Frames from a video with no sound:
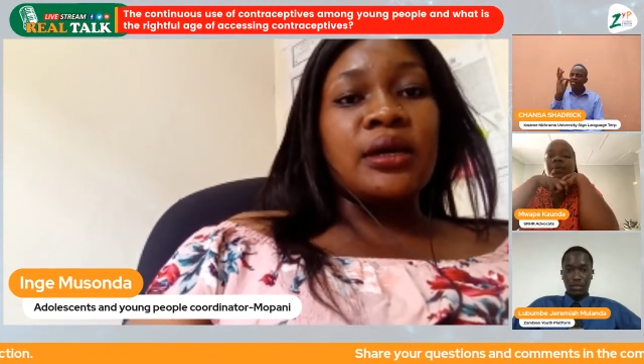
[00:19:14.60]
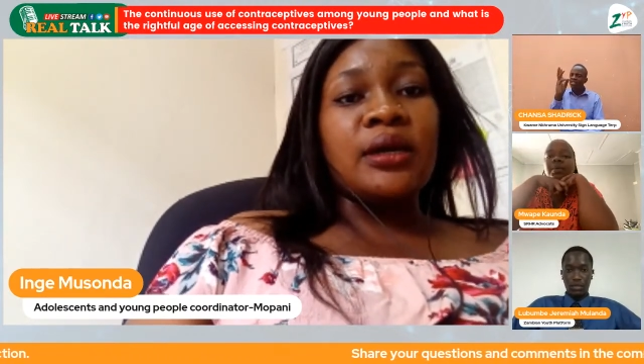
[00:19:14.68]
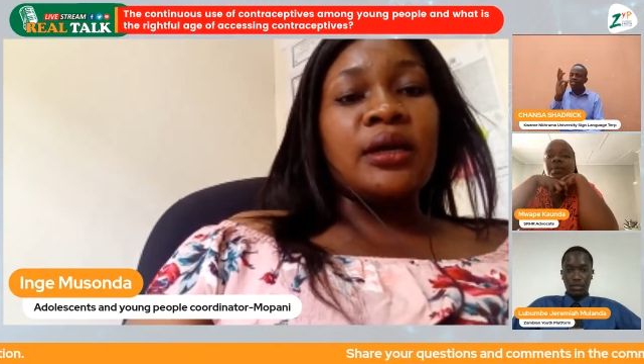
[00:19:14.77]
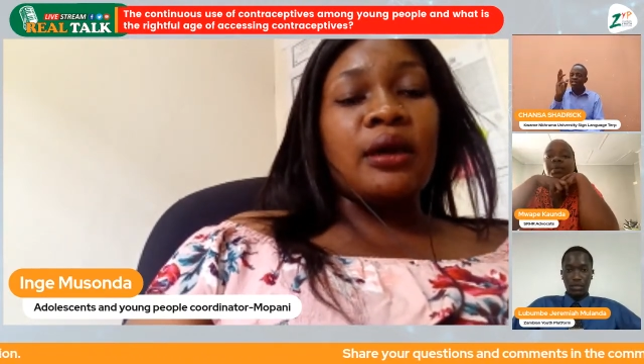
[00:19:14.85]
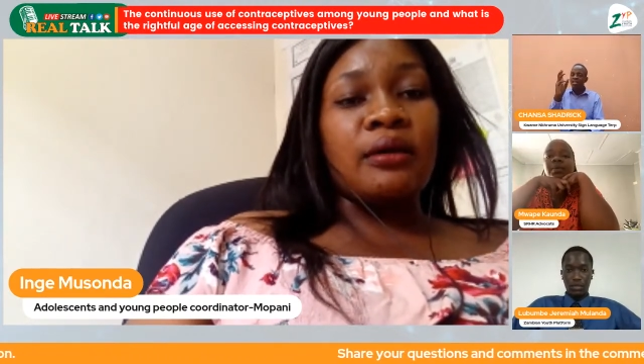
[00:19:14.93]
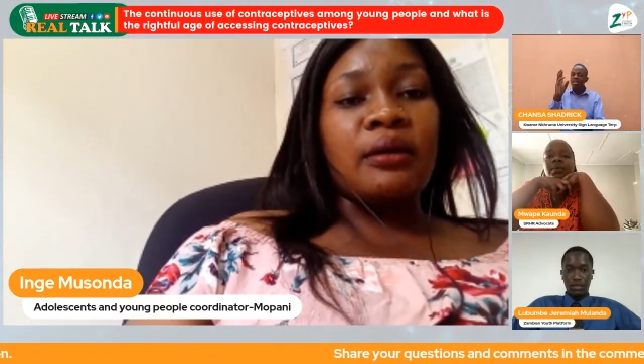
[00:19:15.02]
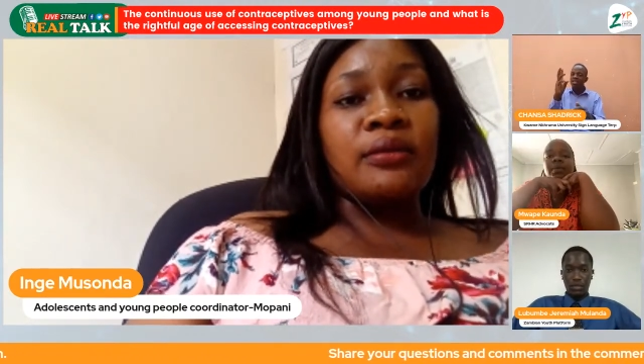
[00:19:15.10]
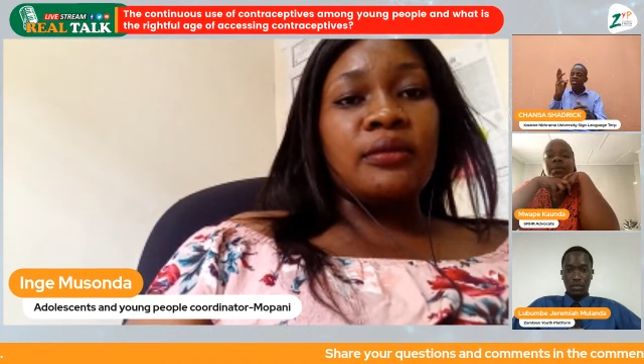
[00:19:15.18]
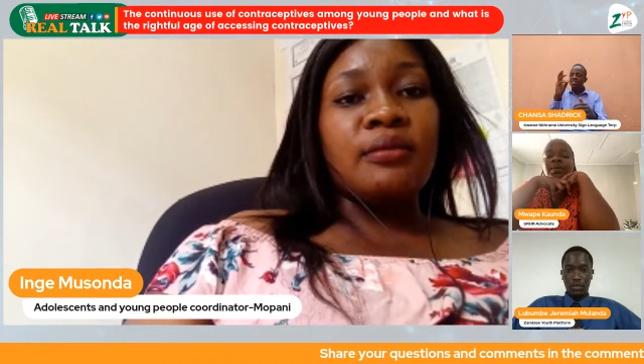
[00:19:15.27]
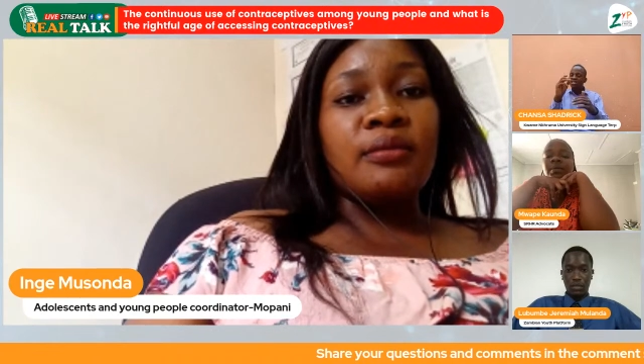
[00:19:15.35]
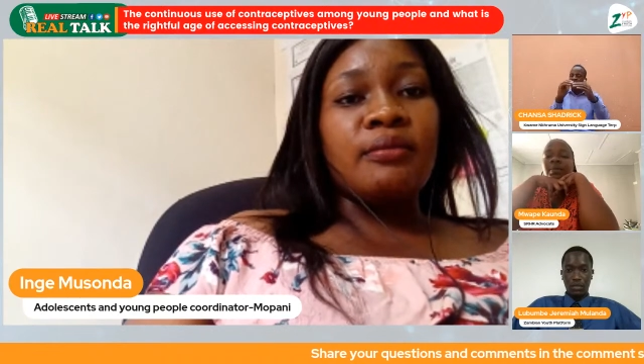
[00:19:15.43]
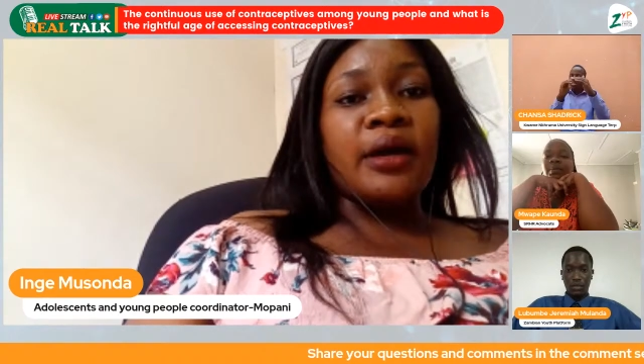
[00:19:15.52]
Yeah,
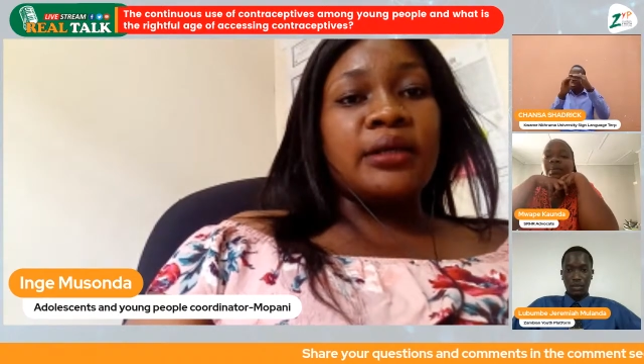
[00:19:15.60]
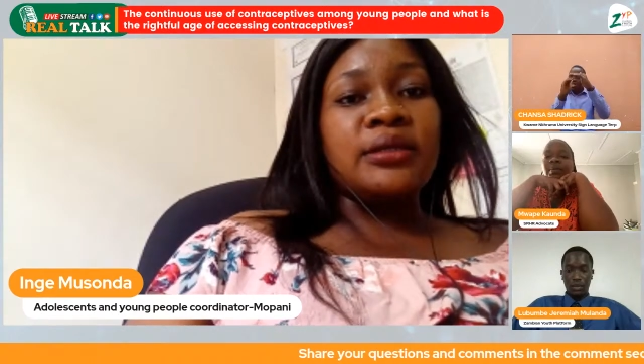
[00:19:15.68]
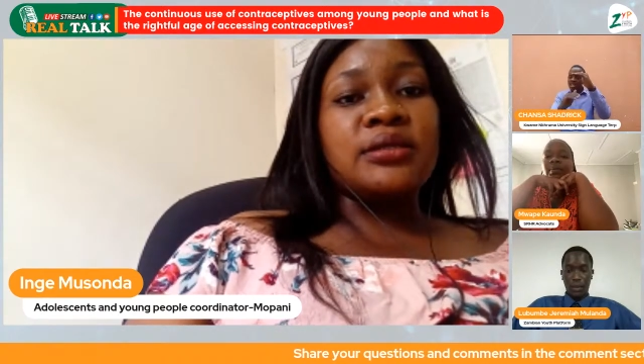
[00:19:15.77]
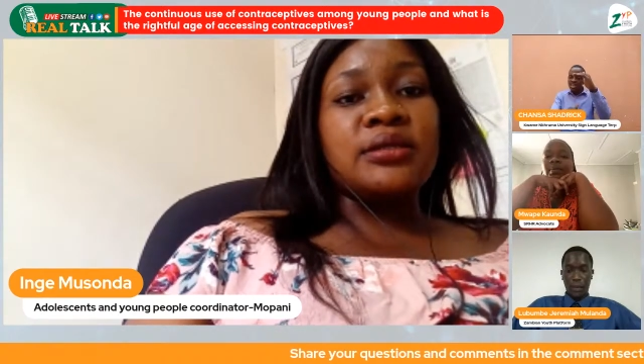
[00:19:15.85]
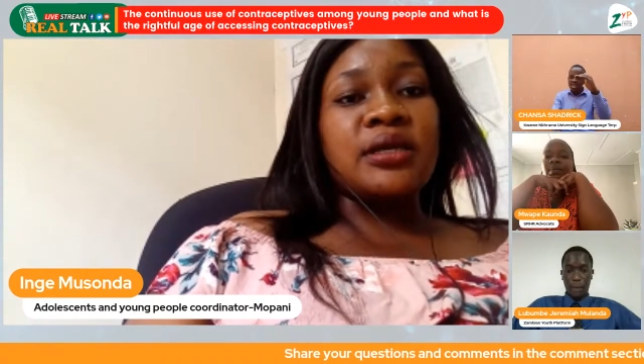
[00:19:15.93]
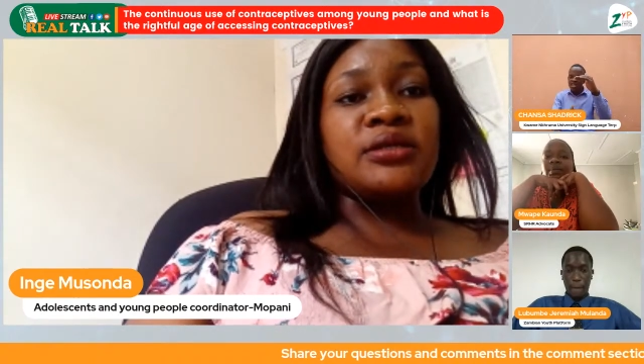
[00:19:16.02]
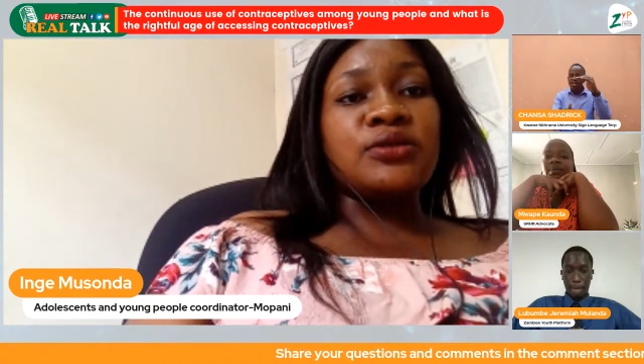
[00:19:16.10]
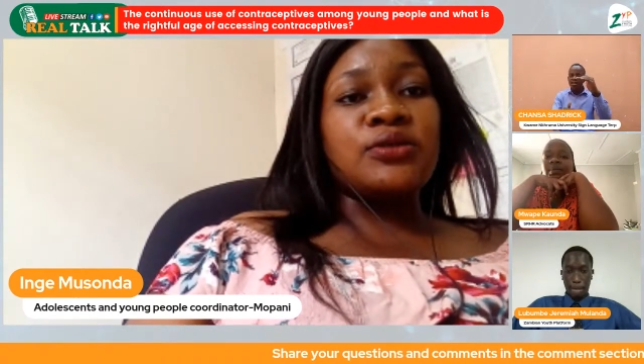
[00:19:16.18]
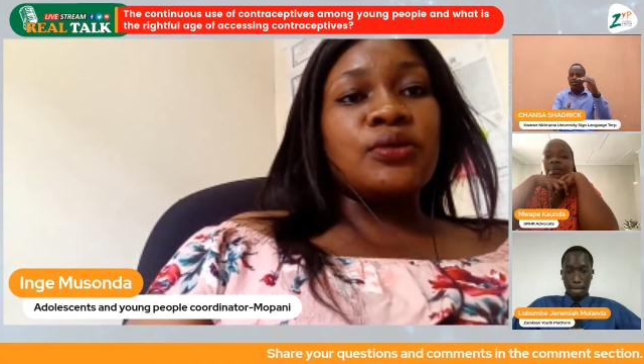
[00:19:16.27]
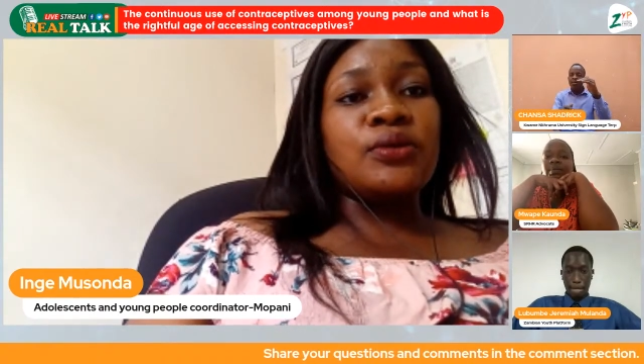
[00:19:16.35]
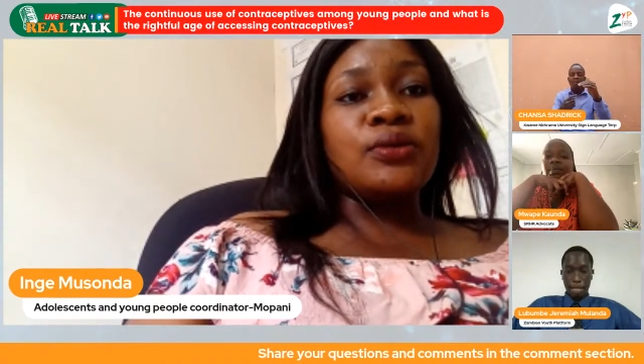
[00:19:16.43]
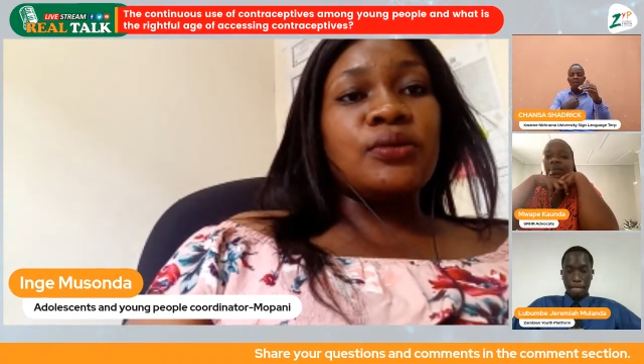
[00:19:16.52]
but there's
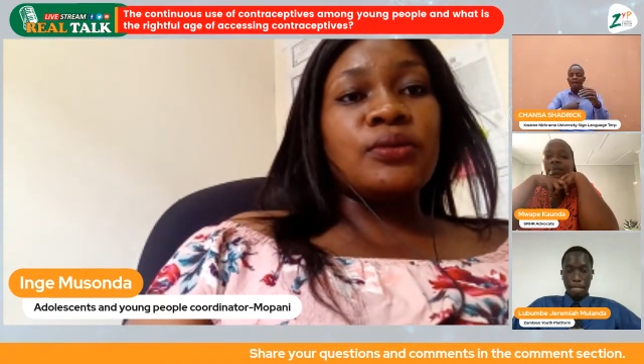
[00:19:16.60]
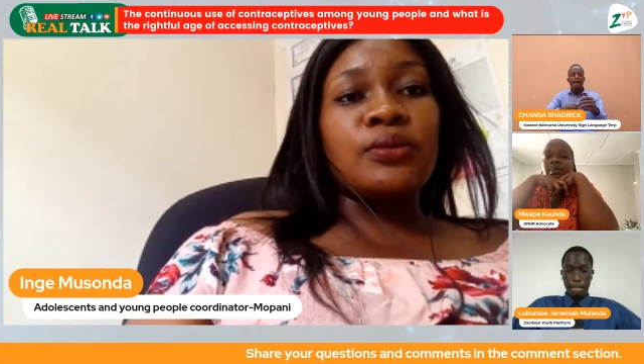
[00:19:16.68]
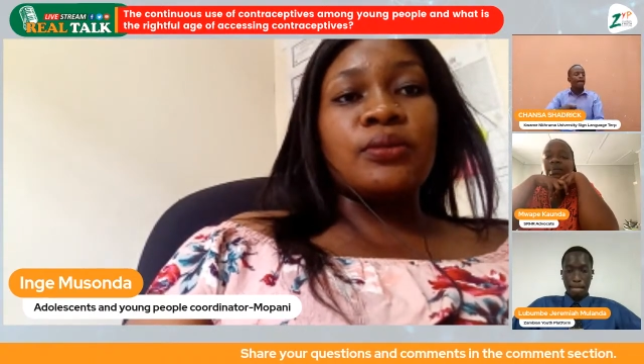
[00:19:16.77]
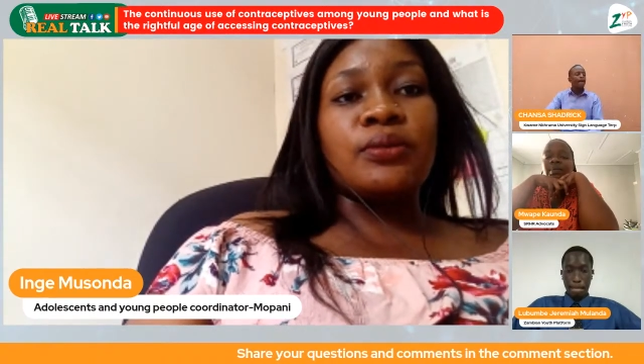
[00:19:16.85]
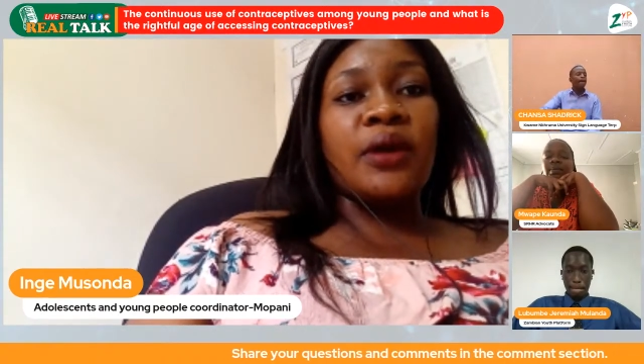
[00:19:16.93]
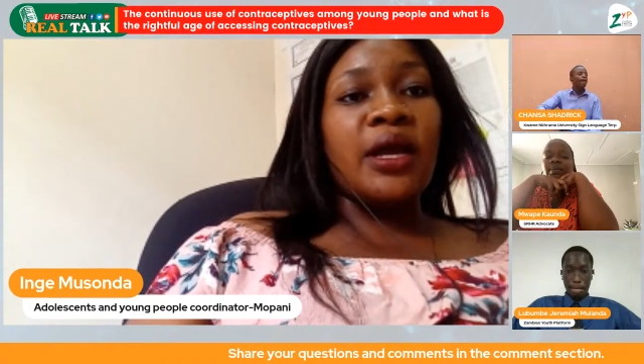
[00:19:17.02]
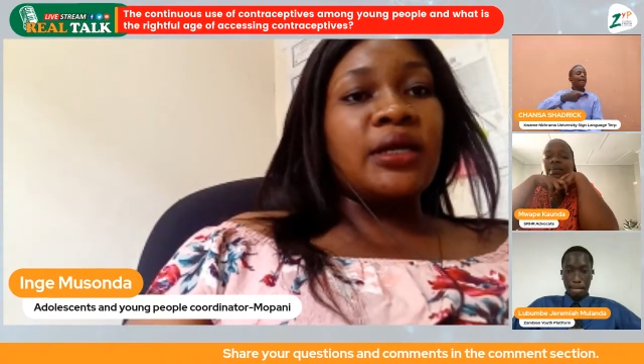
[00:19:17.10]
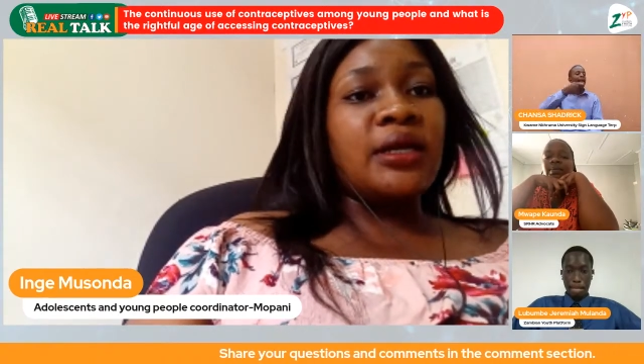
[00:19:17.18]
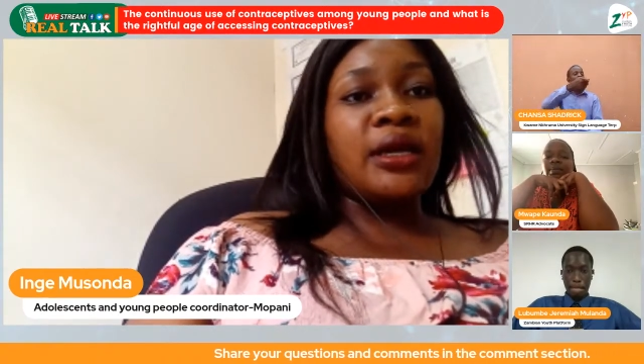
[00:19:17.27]
no right